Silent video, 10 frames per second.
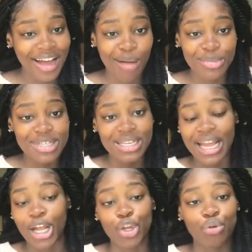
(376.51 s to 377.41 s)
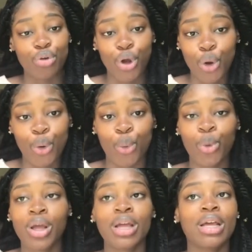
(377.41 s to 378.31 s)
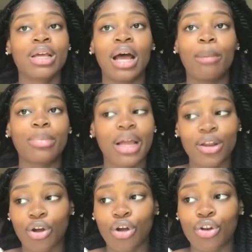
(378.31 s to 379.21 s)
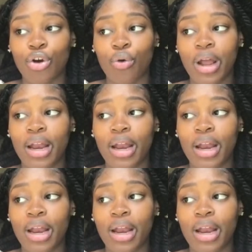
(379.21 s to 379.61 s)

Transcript: I'm just letting you know. I'm letting y'all know.